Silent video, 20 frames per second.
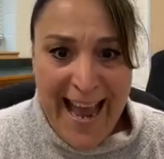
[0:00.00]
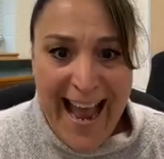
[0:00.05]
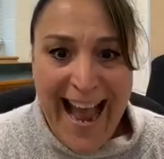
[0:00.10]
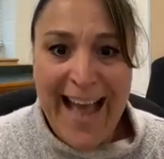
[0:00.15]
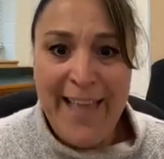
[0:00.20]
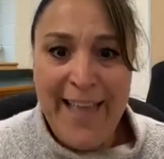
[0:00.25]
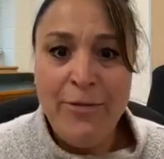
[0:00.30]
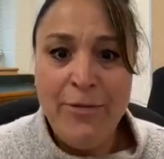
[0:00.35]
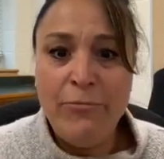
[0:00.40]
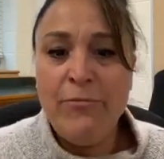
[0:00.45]

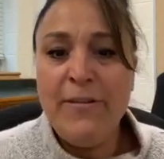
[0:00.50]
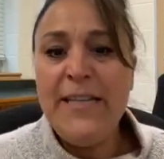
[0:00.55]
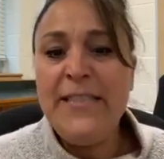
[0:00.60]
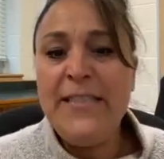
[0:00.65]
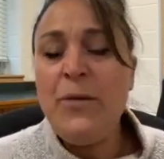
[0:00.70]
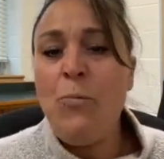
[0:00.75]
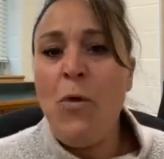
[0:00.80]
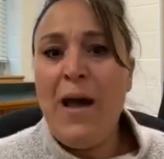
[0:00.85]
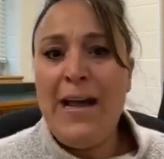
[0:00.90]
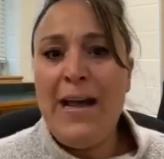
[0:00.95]
And the
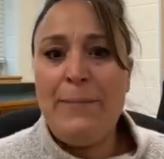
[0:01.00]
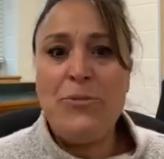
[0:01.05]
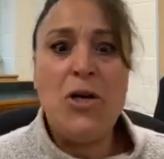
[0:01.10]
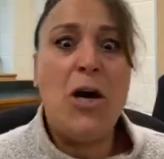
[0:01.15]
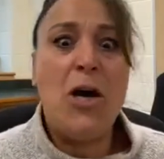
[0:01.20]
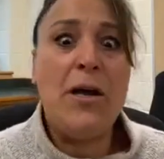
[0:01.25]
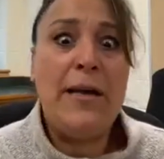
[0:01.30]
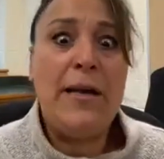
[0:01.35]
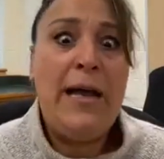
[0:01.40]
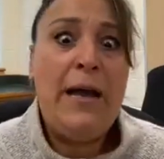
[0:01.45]
reason why I'm
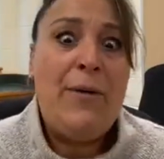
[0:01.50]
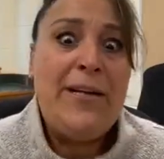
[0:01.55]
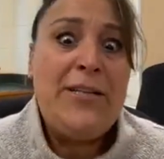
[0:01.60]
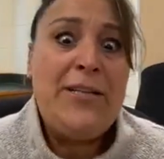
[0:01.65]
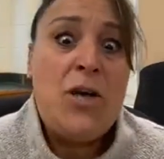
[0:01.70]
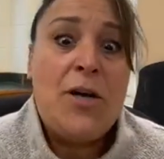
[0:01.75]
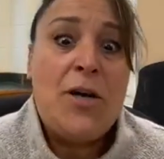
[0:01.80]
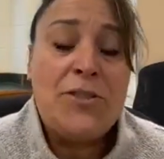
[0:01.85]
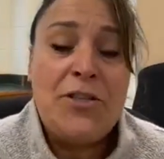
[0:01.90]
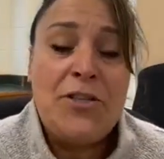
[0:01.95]
talking how I
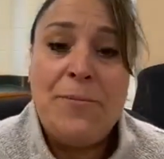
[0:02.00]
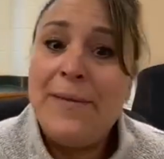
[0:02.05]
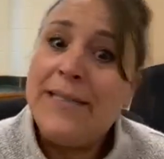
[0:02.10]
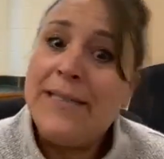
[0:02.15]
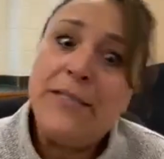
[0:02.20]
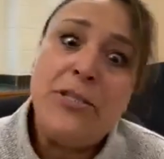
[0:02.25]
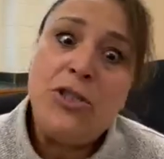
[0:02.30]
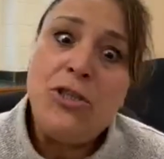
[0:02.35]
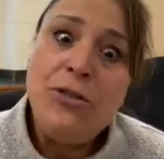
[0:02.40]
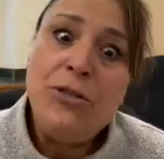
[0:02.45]
talk to my
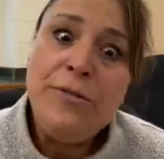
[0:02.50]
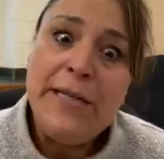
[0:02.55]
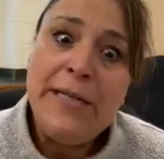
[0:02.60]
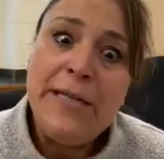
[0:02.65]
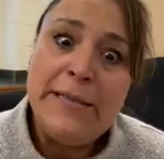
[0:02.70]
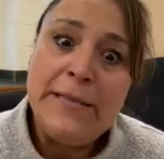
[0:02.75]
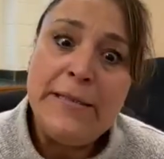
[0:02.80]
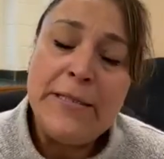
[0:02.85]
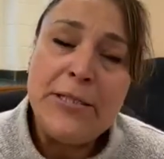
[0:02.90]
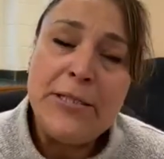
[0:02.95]

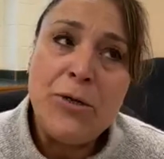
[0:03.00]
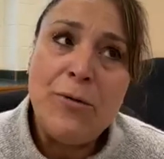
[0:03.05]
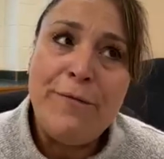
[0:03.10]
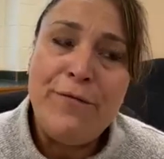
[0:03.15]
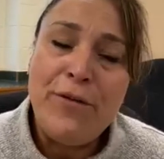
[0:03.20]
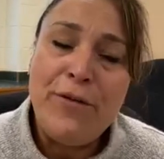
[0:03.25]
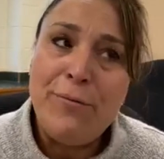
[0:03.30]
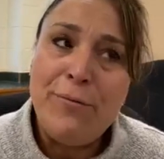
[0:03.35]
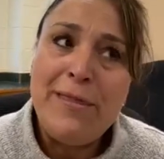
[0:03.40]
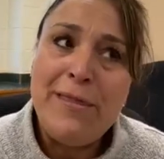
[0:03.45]
students, so if
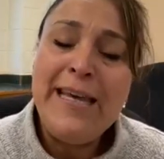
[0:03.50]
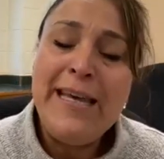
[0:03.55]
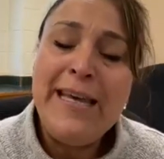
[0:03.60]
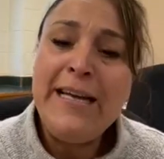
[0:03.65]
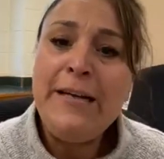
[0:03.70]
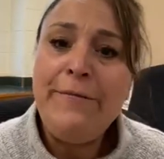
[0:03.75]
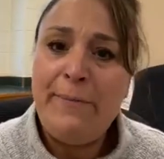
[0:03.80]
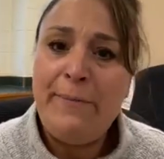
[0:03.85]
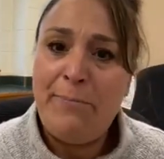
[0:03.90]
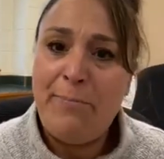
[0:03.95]
you
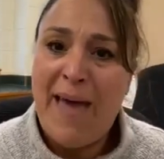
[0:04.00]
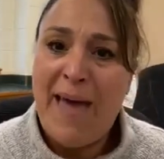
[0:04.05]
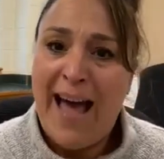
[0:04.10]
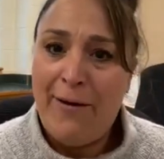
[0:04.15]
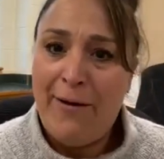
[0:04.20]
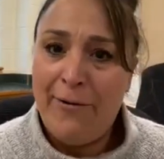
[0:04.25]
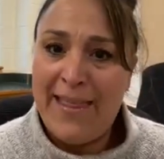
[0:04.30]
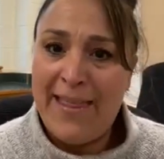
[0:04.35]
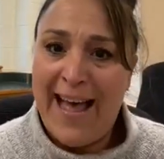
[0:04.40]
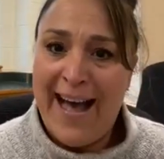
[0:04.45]
think
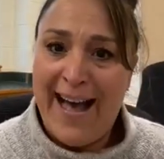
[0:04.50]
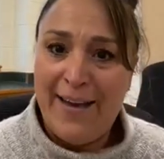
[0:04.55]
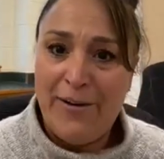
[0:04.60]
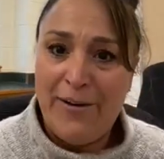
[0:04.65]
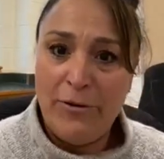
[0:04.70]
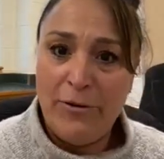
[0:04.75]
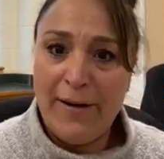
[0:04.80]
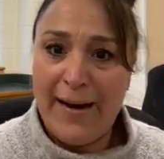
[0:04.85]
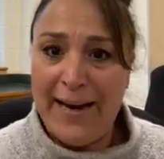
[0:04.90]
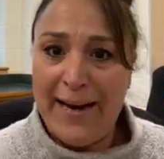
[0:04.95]
about that
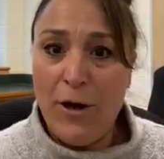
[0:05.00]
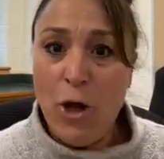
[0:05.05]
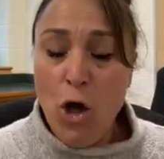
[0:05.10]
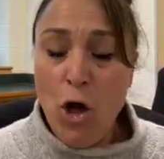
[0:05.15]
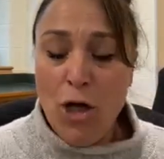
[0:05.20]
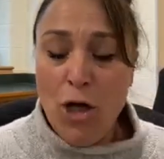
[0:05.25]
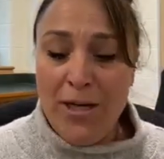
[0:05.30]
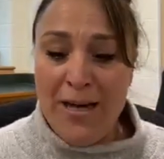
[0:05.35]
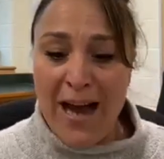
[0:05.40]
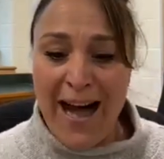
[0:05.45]
all right,
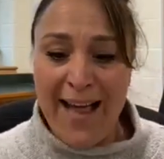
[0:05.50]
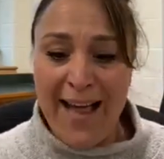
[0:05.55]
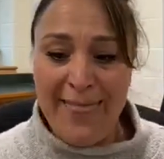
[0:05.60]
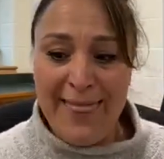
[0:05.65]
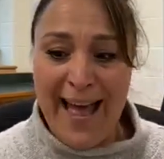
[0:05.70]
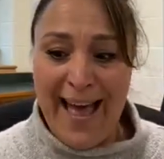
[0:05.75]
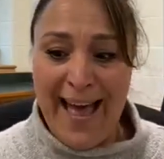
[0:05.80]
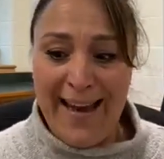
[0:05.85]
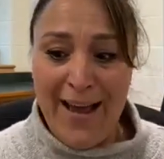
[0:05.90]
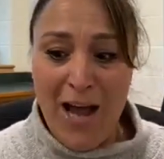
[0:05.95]
not
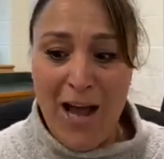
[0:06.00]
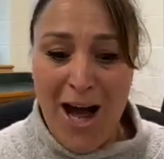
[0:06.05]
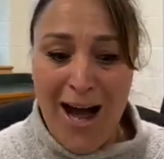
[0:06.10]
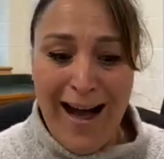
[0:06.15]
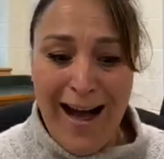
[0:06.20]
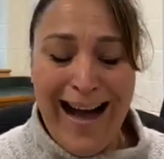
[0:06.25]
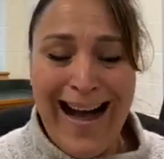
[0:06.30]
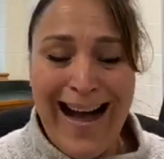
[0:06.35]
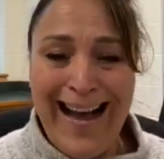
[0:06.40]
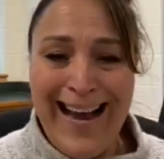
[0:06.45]
that
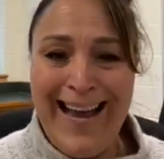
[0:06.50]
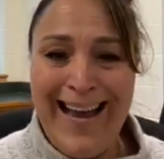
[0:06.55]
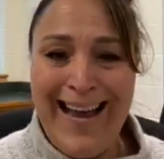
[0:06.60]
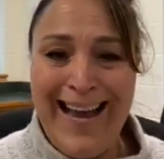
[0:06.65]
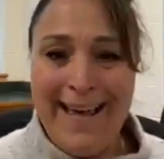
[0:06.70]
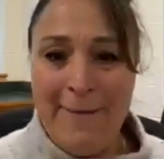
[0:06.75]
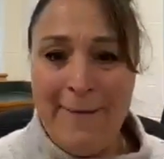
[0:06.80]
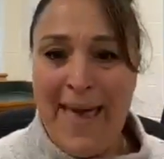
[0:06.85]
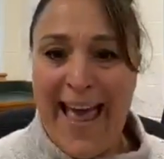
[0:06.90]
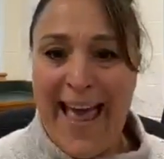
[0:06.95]
I
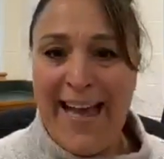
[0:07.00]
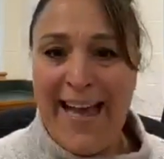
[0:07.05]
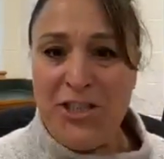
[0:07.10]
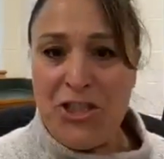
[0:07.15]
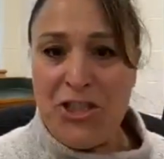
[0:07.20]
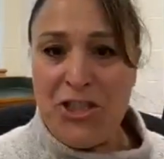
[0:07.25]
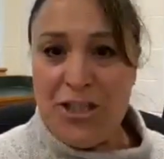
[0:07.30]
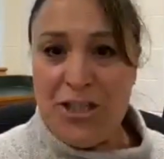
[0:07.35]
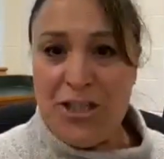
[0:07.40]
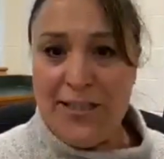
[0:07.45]
am
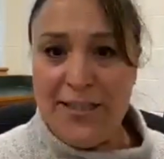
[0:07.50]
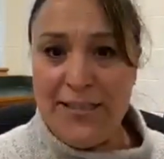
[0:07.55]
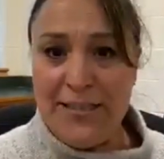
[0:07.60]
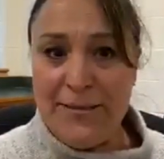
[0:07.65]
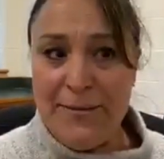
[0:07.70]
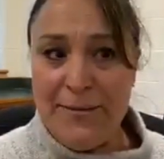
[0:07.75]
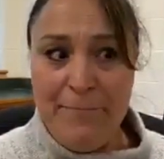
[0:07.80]
anxious,